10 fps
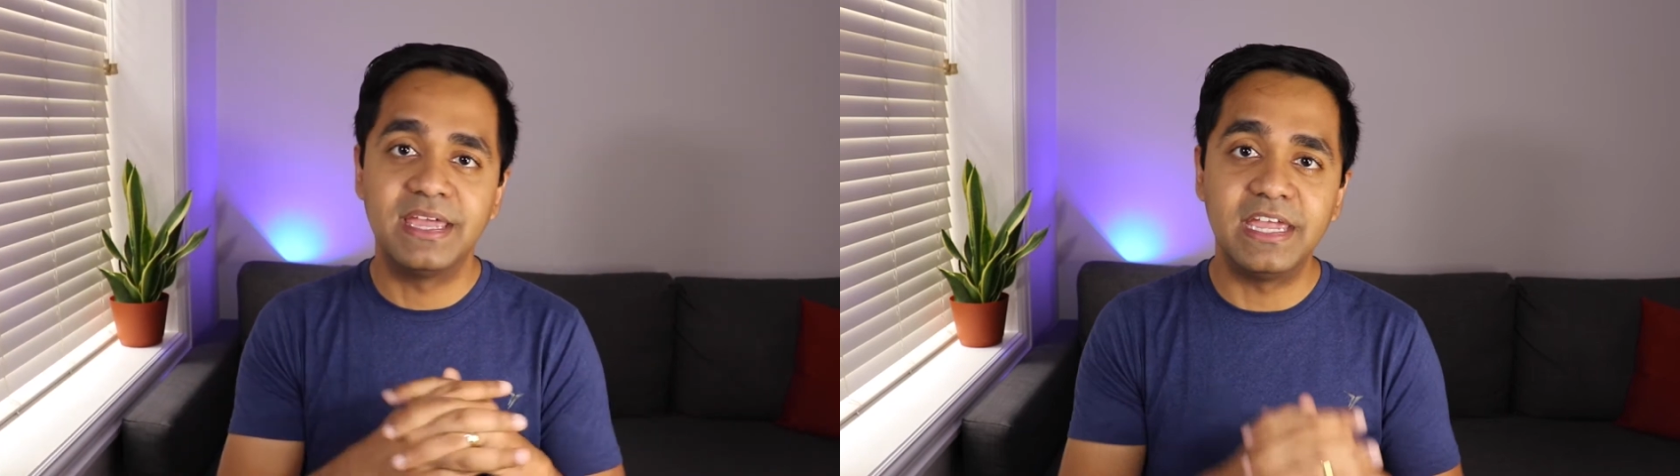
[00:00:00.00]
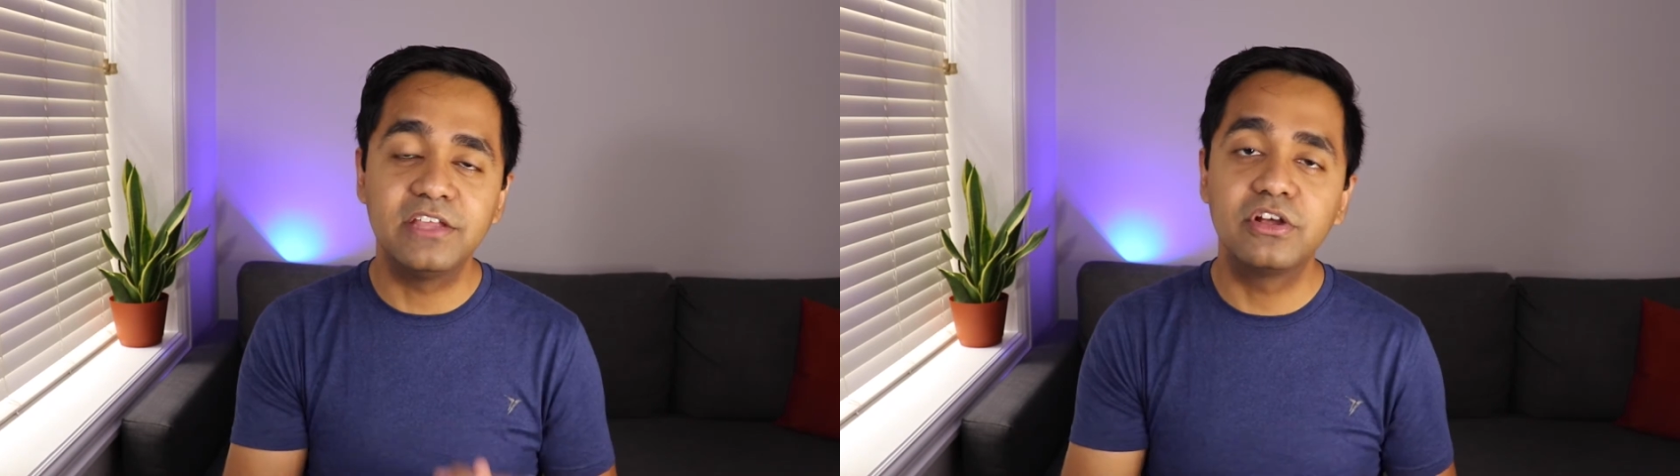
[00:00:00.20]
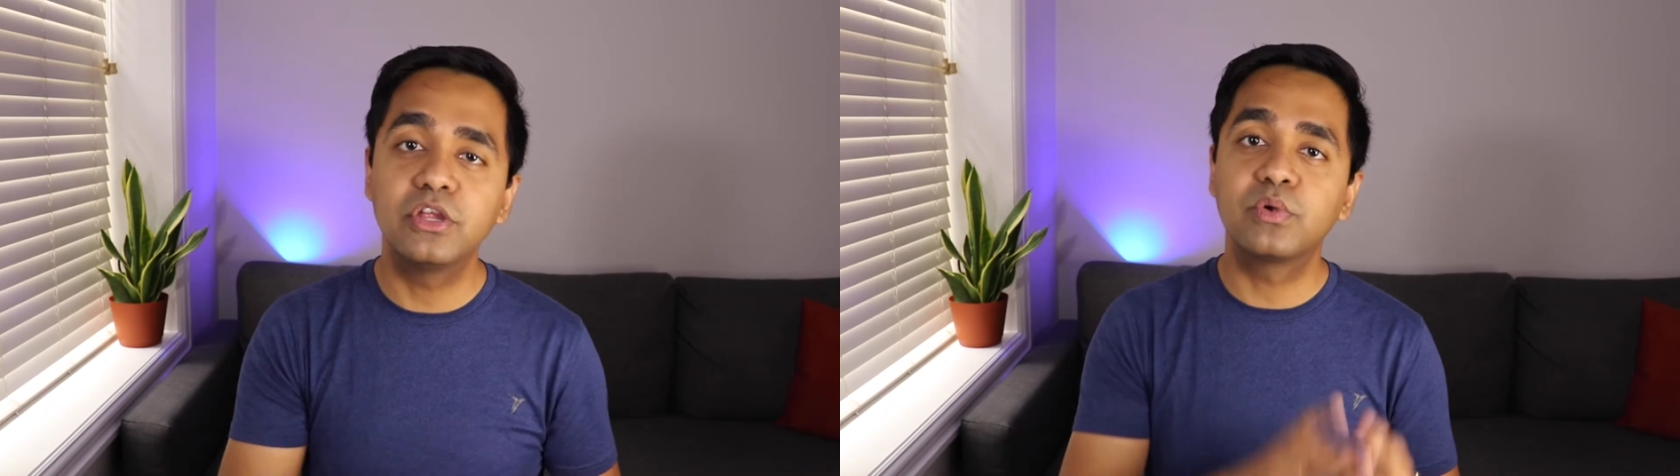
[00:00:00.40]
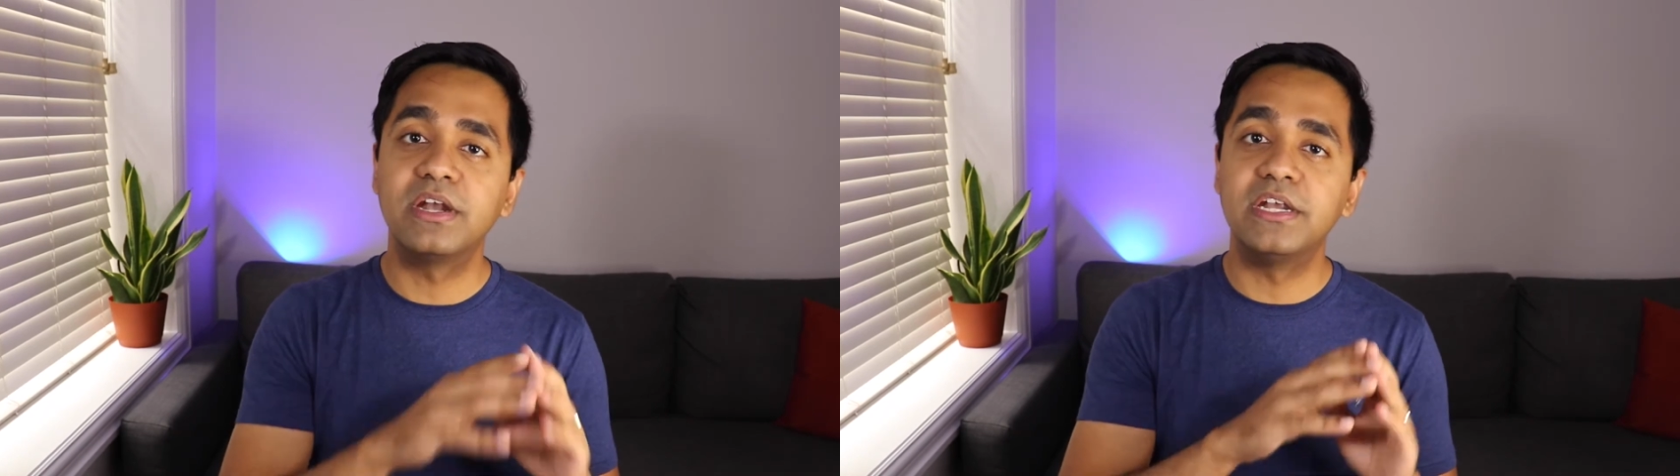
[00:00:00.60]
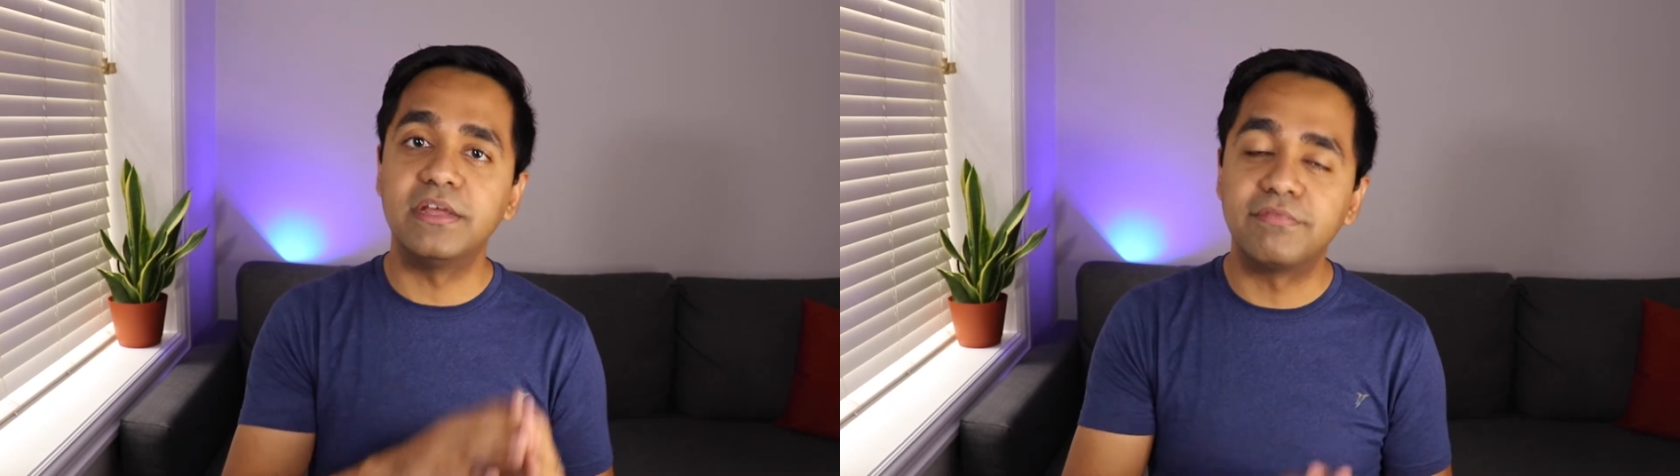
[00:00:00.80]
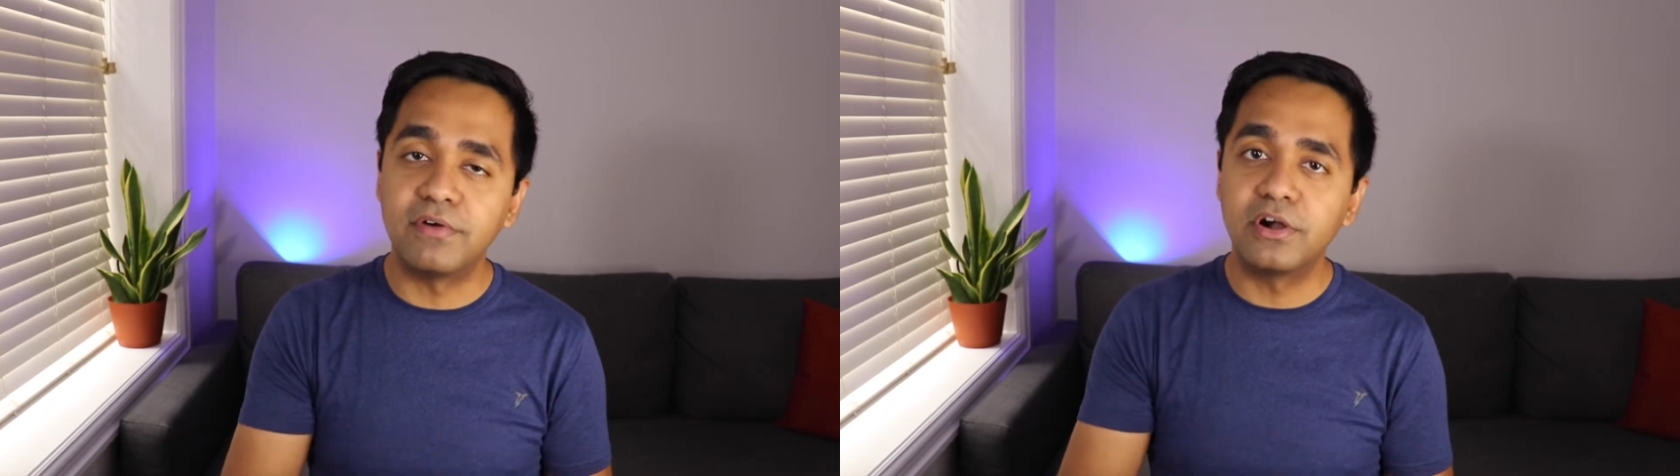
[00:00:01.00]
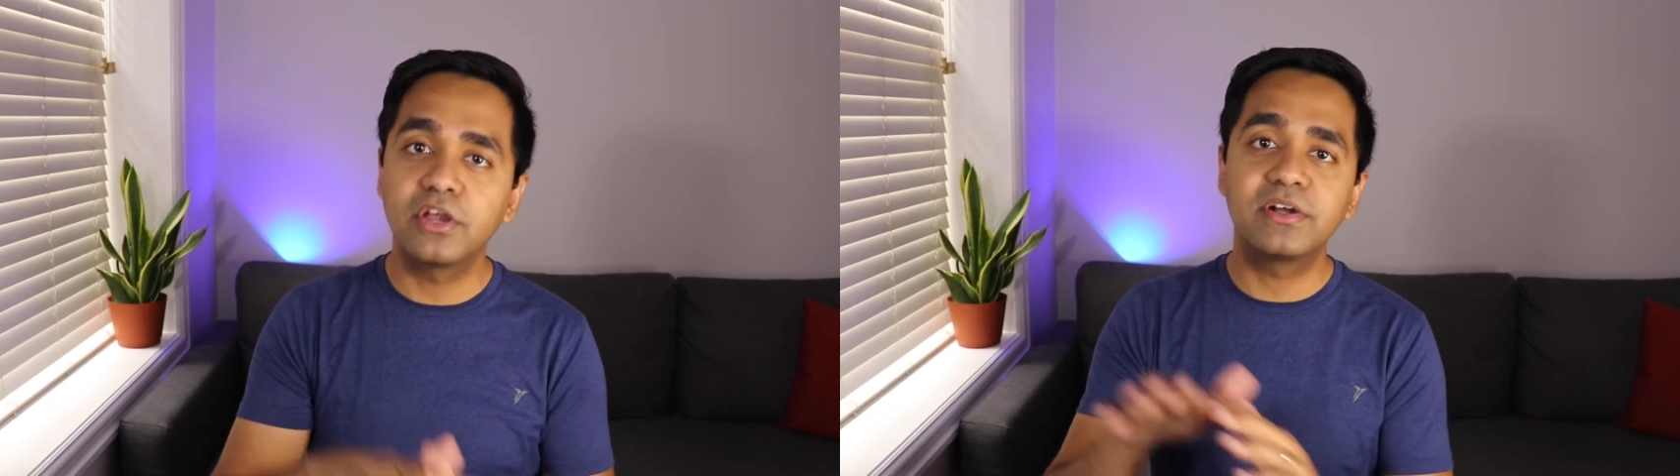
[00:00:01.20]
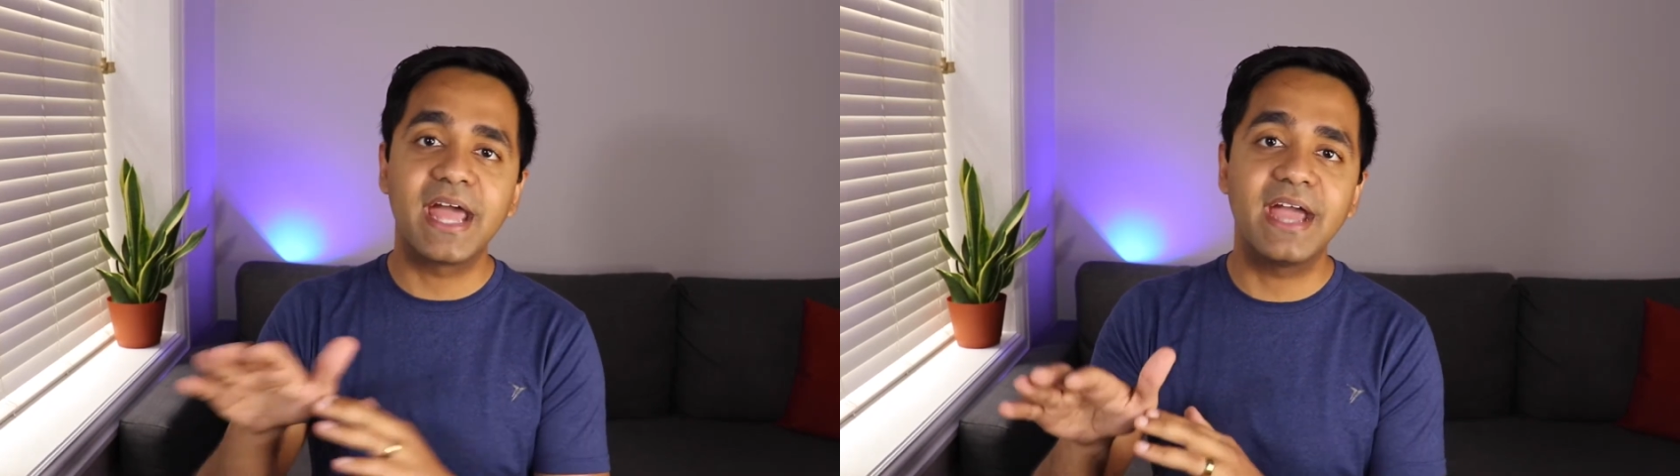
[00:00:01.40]
Either you can defer
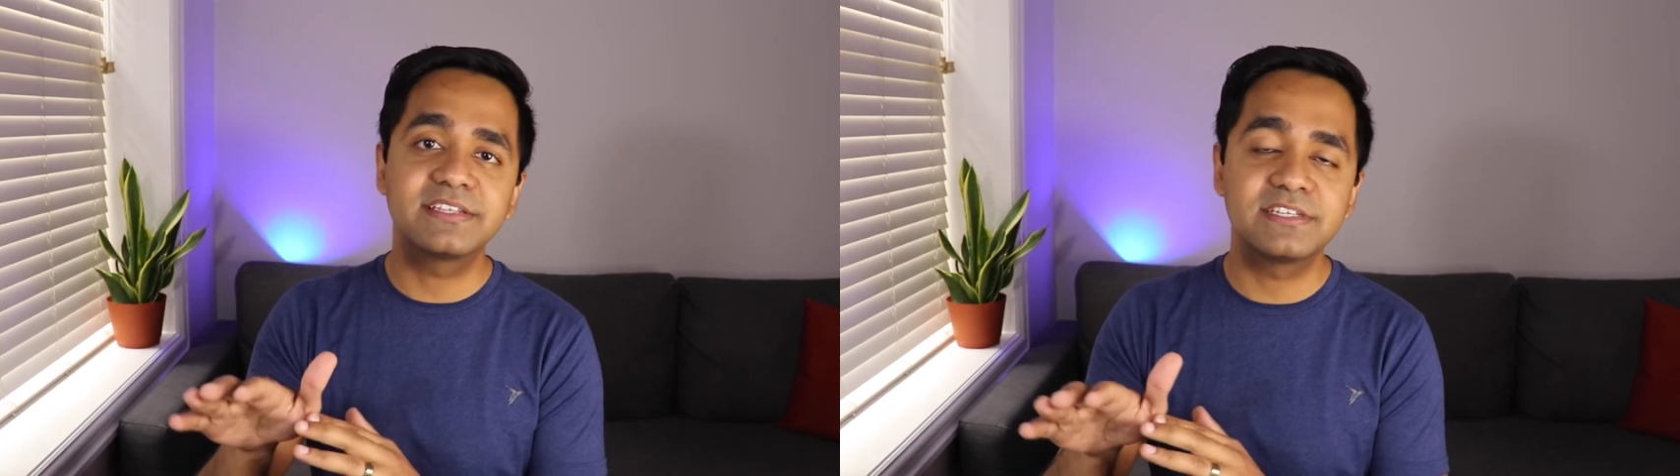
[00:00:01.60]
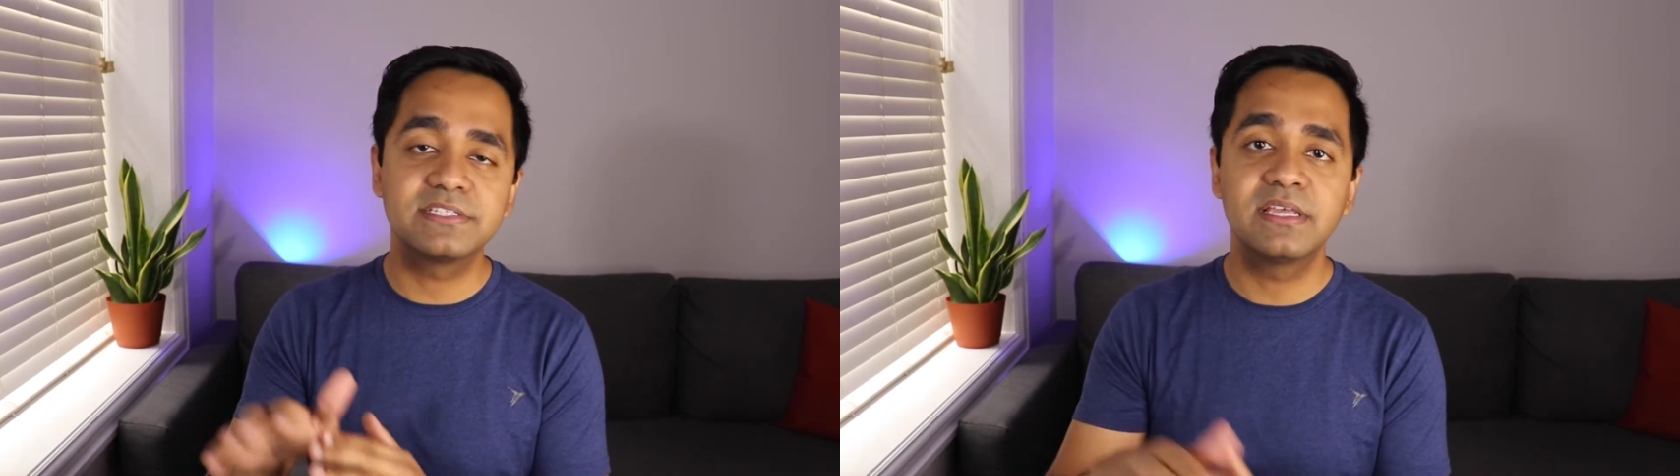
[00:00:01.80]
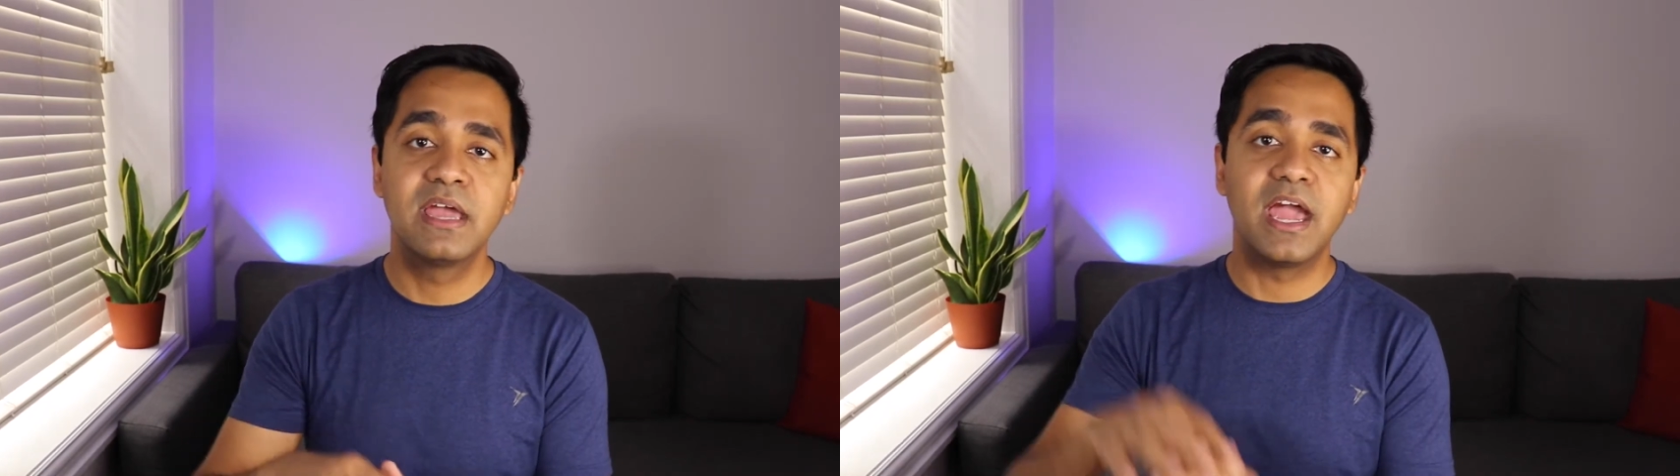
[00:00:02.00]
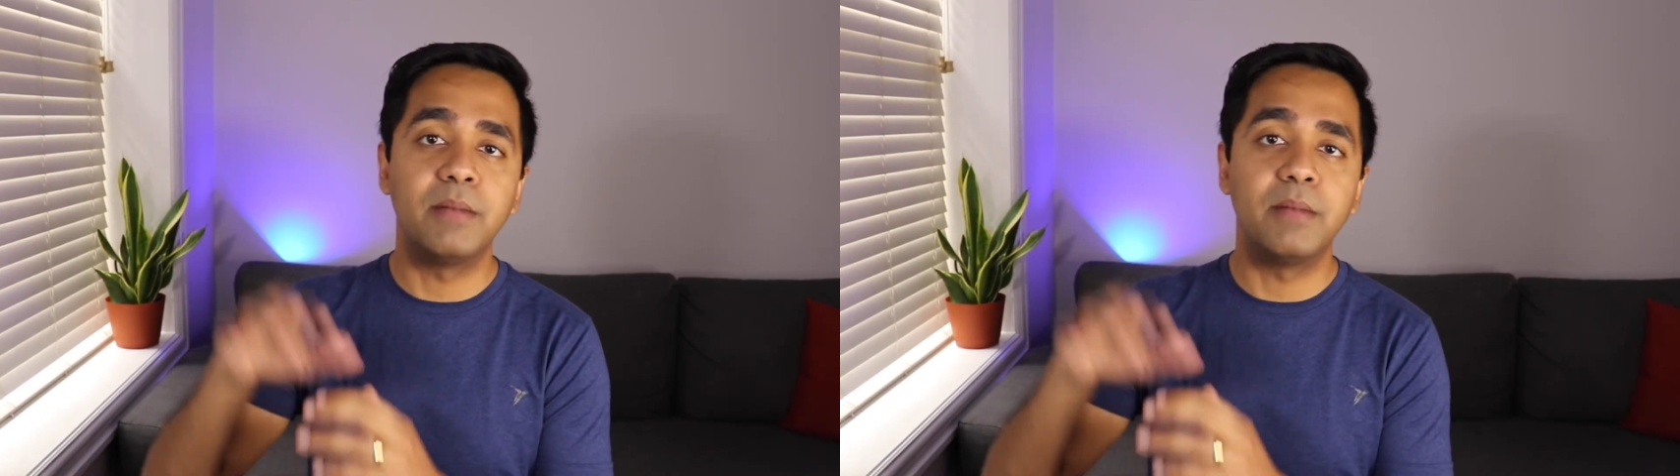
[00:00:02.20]
your taxes